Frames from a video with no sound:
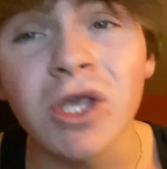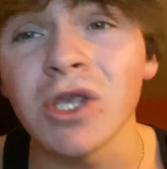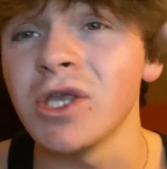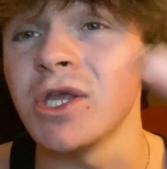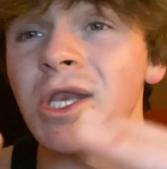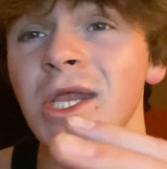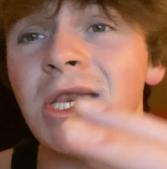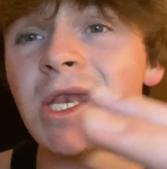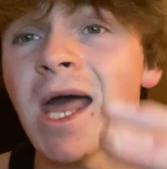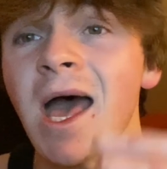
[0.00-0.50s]

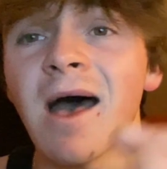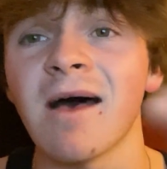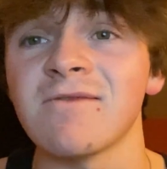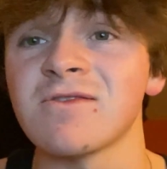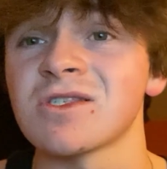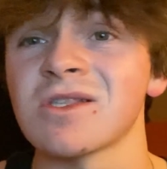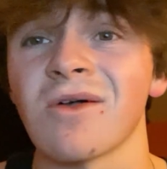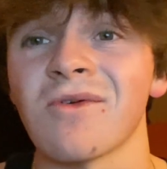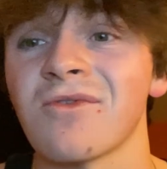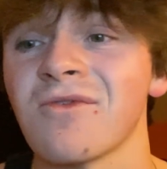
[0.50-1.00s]
you need to have
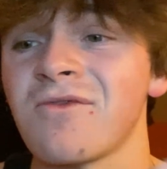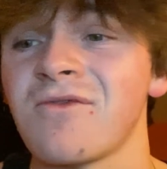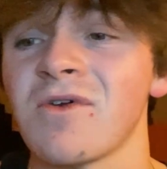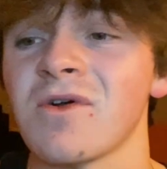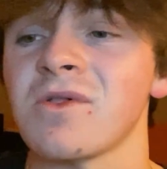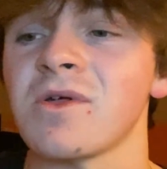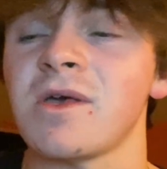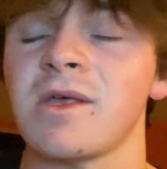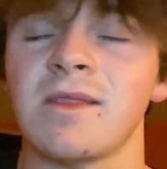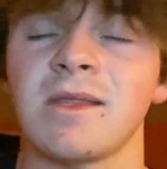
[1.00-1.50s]
stuff to
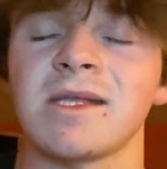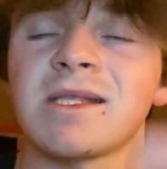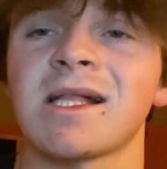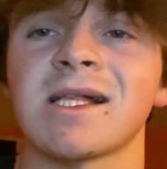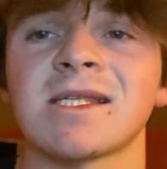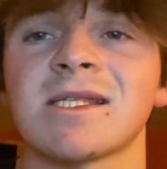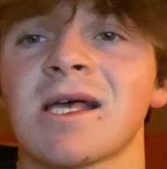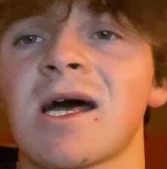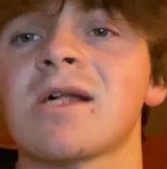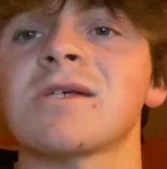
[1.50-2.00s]
fill in. Like,
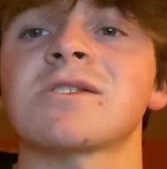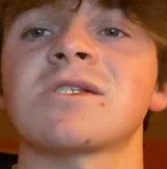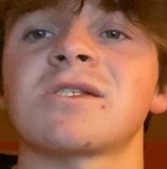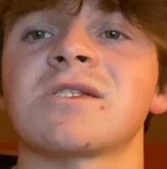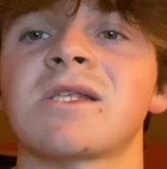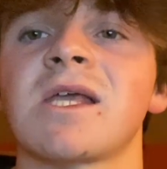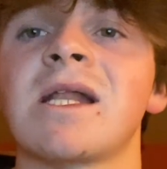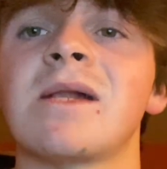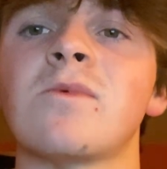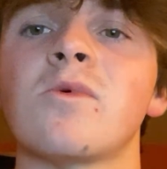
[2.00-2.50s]
that's not a
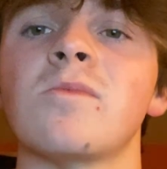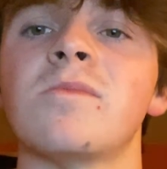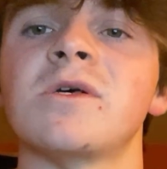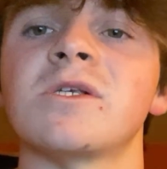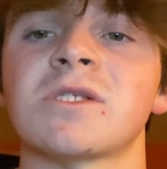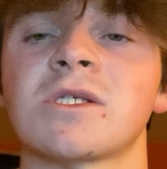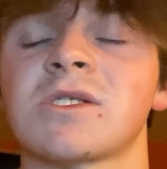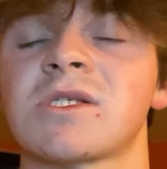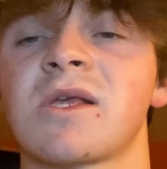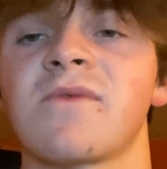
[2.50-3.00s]
sustainable
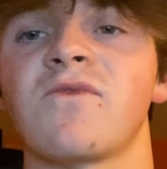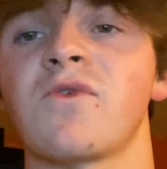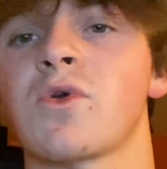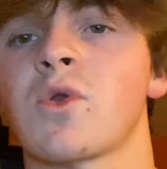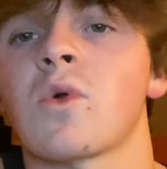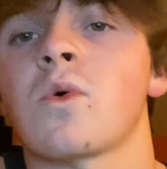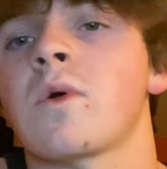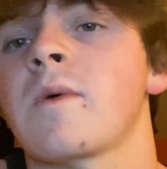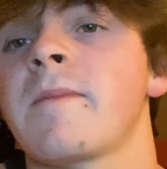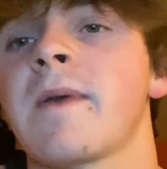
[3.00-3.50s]
business if you
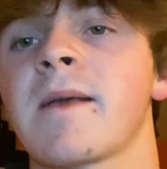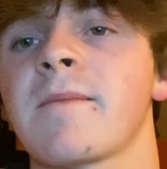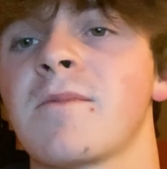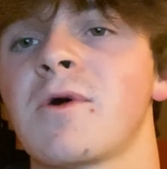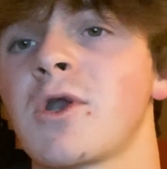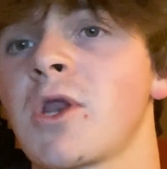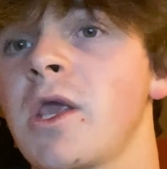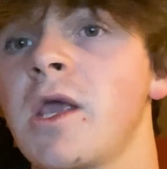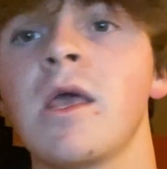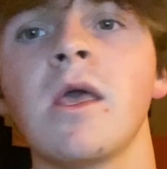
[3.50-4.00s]
can only make
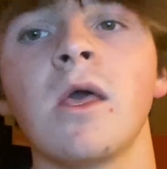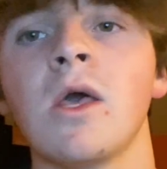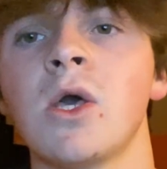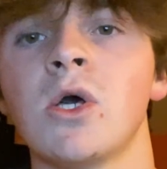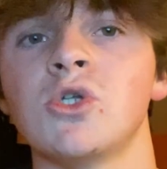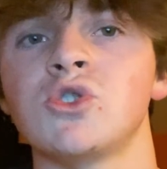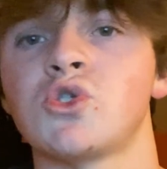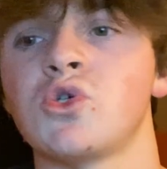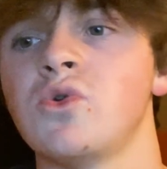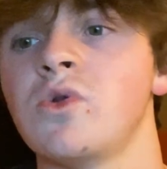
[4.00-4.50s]
money
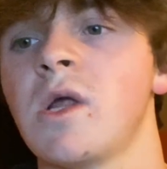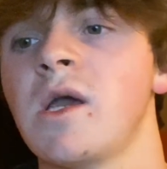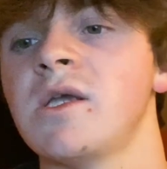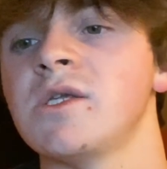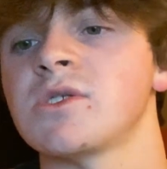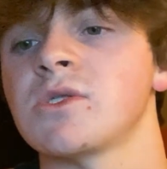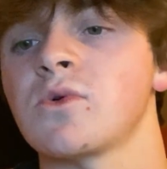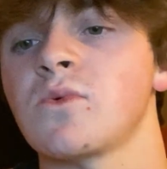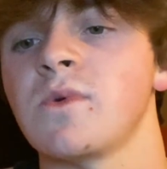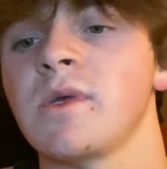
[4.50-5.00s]
two
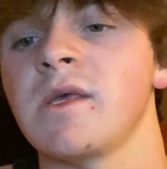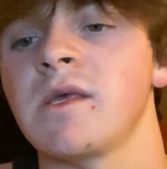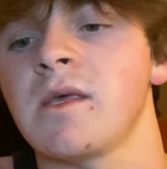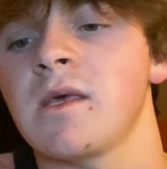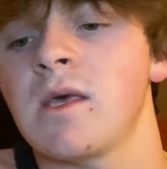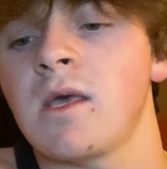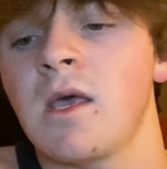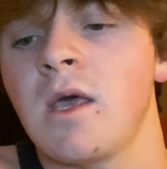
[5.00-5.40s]
days of the week.